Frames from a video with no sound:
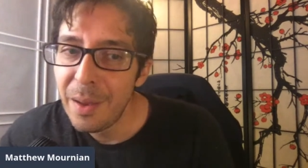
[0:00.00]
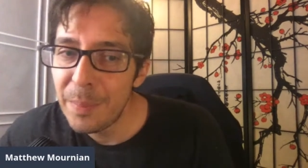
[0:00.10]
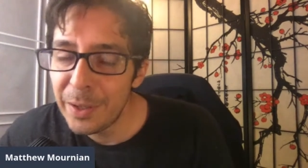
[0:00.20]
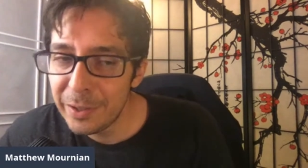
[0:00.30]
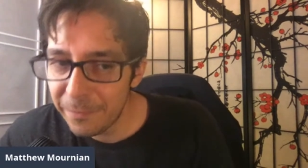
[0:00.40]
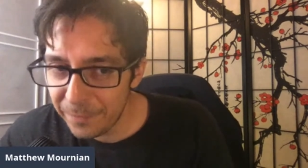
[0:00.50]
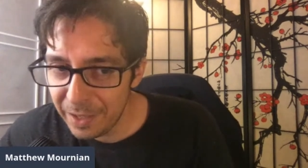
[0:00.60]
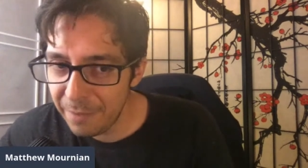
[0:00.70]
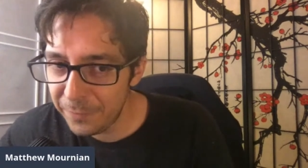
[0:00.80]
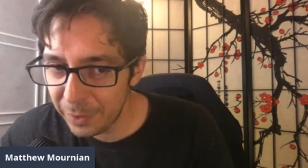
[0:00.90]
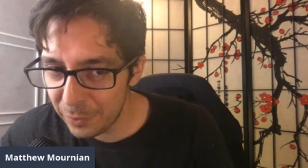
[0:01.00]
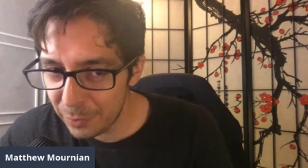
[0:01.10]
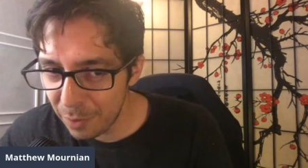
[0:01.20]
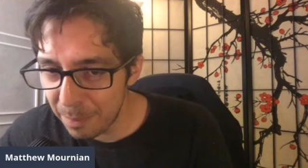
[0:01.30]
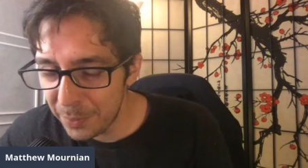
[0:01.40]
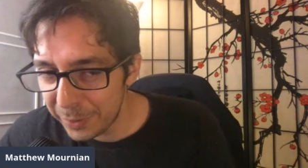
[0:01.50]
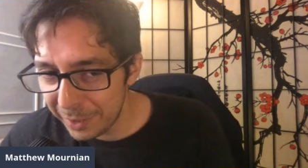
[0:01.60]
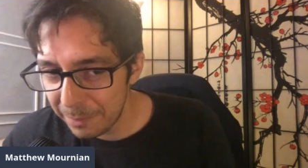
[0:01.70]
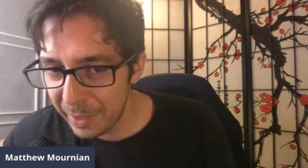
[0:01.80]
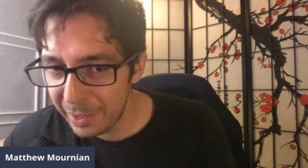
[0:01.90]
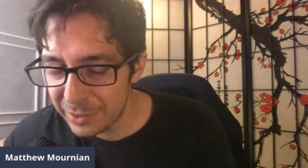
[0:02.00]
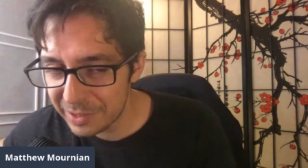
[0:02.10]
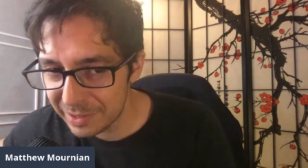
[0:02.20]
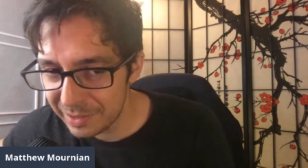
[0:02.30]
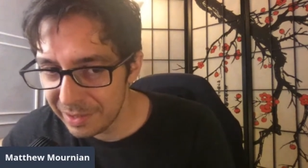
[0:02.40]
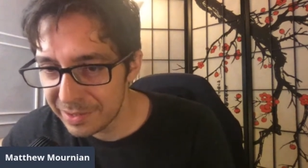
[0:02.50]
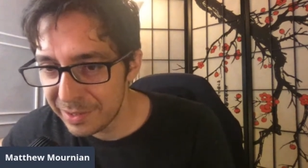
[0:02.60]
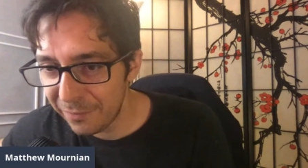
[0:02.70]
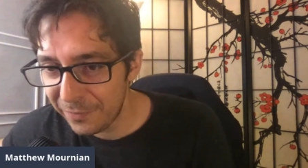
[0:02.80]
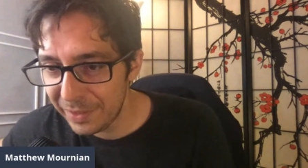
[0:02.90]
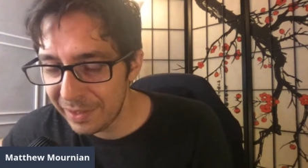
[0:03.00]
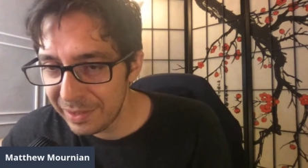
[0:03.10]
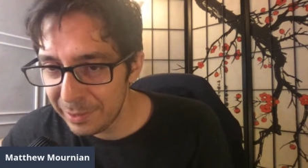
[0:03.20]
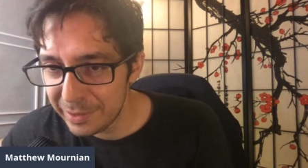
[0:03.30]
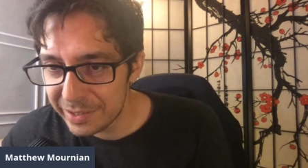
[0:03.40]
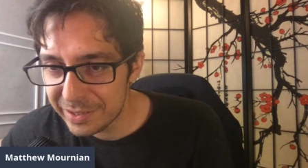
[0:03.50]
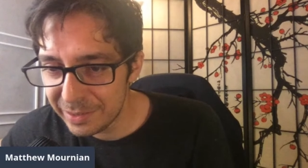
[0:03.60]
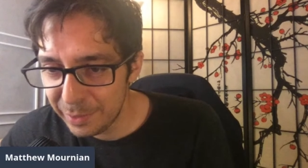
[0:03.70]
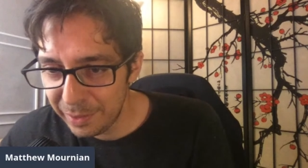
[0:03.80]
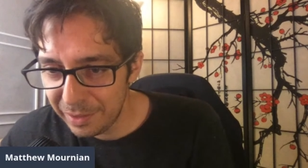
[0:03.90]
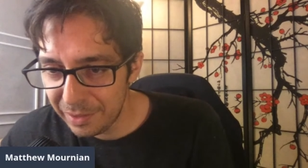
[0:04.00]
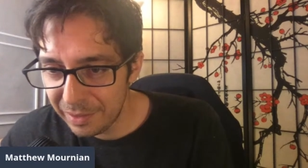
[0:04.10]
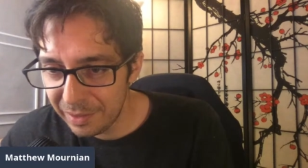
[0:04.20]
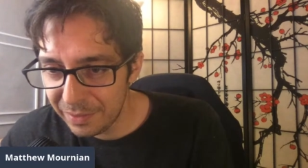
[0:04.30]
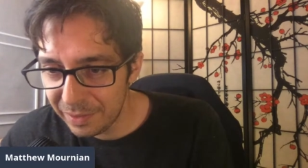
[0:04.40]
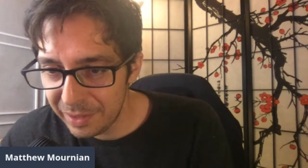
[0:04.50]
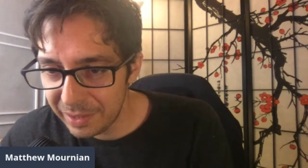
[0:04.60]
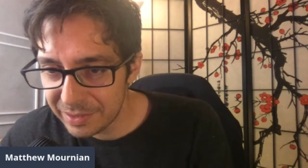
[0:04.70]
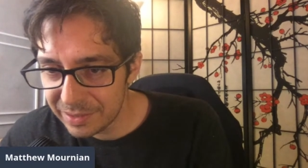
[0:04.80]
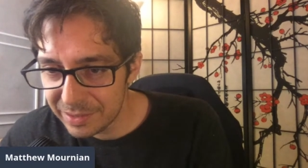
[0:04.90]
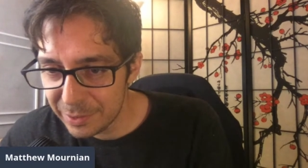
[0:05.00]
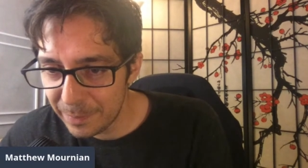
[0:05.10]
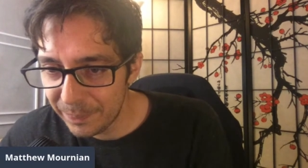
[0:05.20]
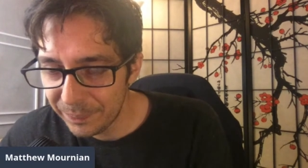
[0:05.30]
But if you go to our booking page, it's definitely listed in the links. And so